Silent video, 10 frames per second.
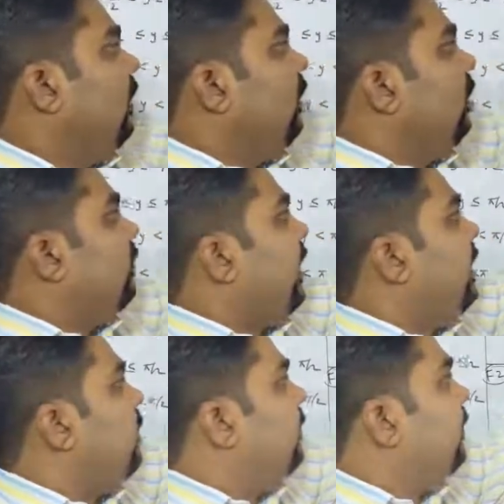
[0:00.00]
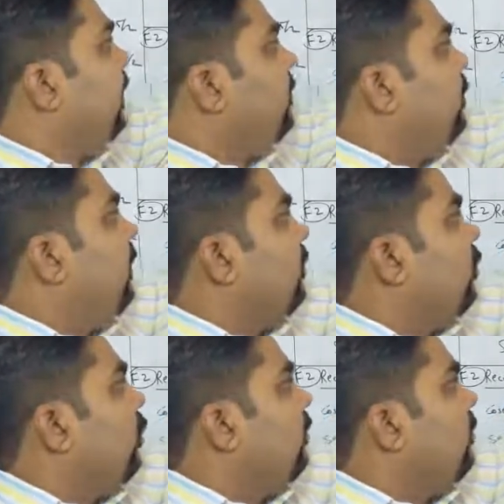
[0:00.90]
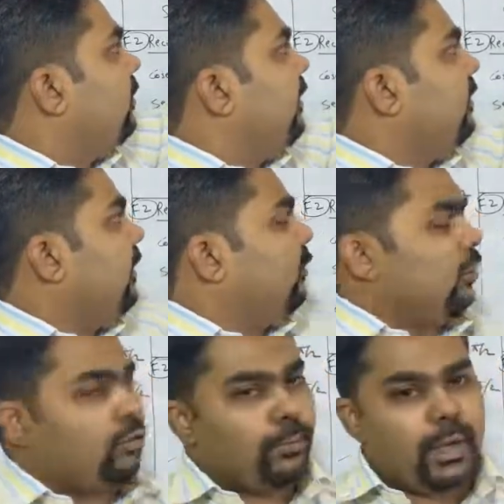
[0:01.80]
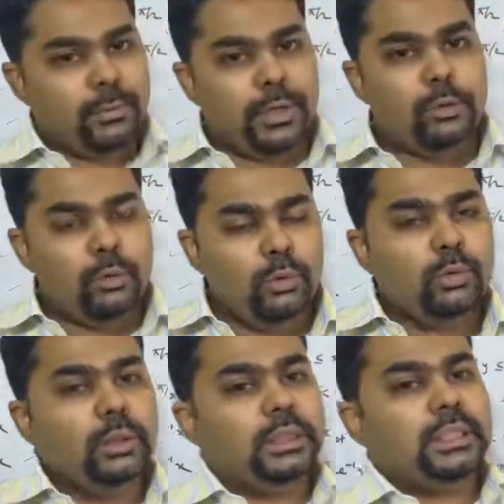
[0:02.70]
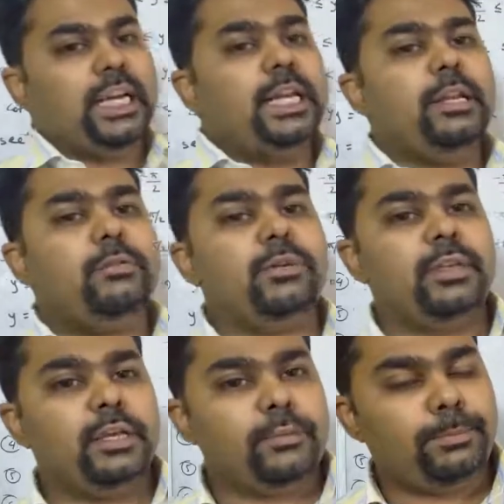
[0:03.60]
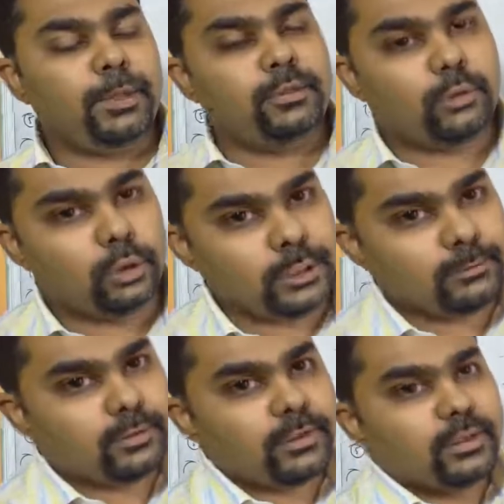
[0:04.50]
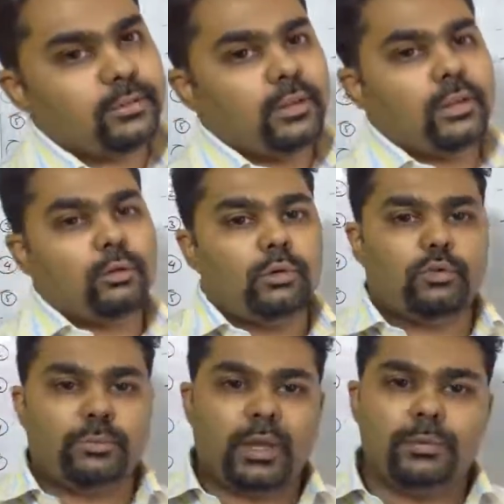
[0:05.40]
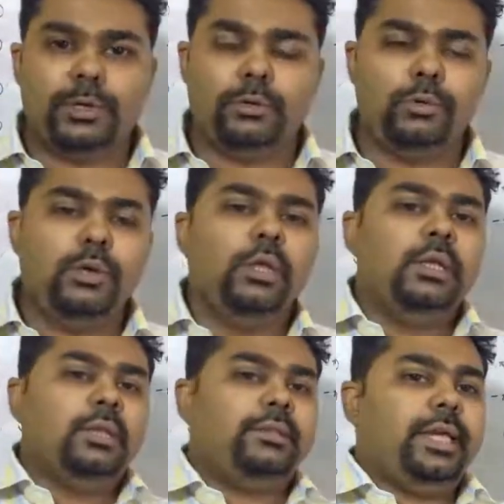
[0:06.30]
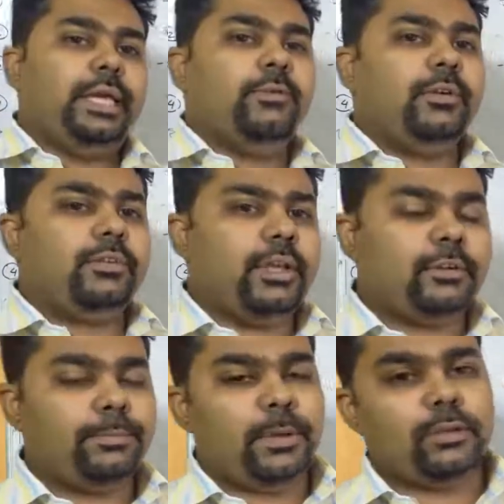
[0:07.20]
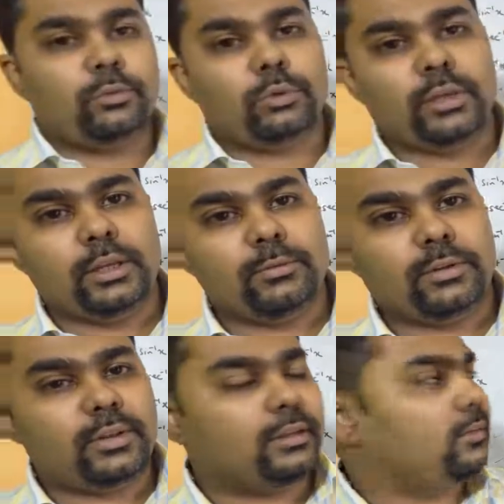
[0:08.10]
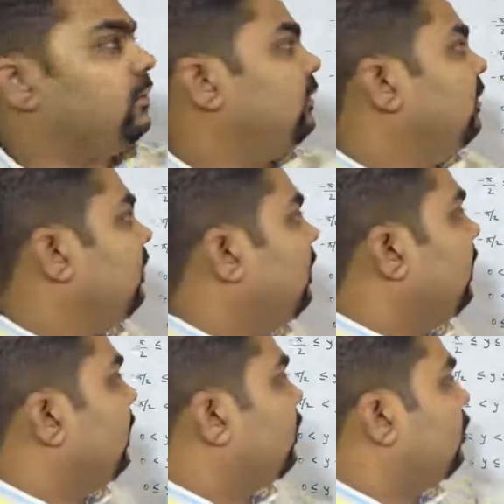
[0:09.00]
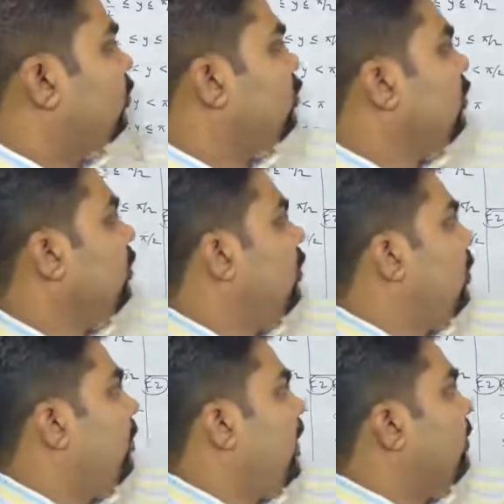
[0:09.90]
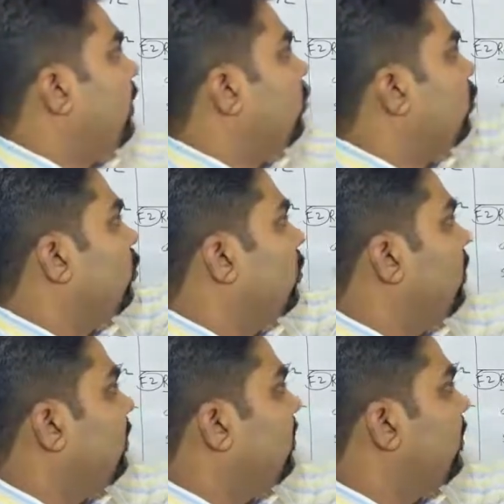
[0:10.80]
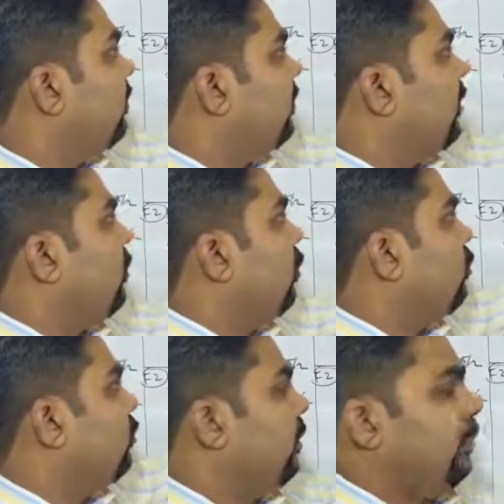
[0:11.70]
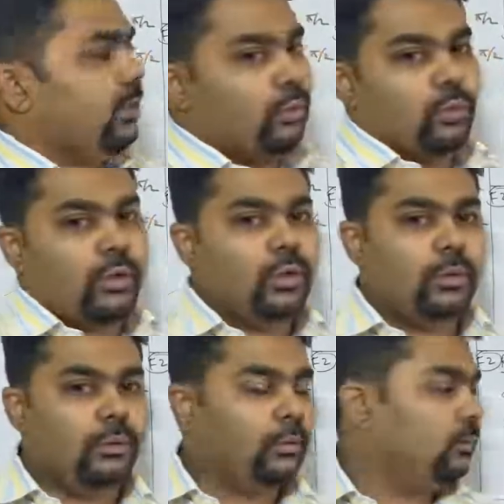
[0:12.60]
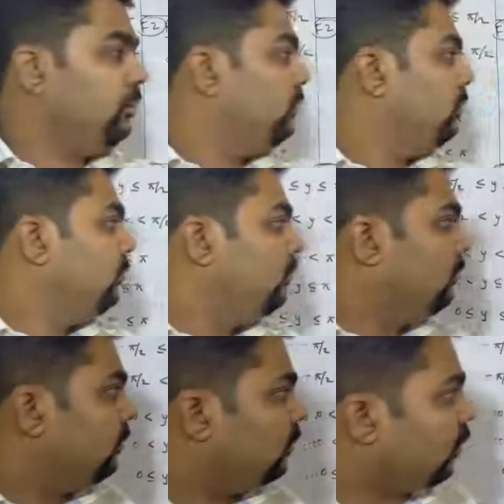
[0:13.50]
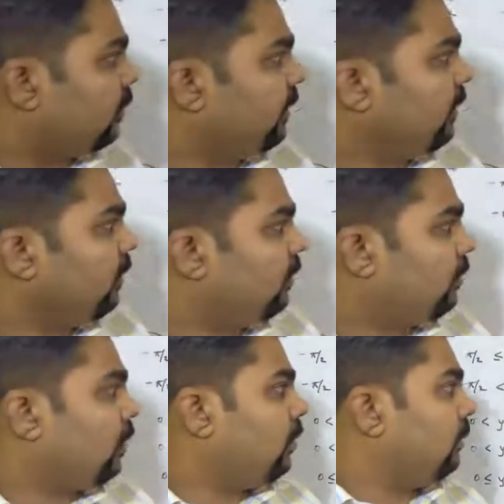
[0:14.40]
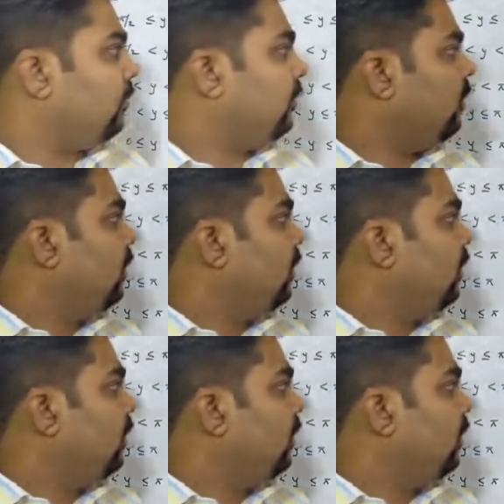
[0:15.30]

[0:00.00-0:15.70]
Sin inverse x plus cos inverse x equals to pi by 2. Tan inverse x plus cot inverse x equals to pi by 2. Sec inverse x plus cosec inverse x equals to pi by 2. These three also will be used in solving problems.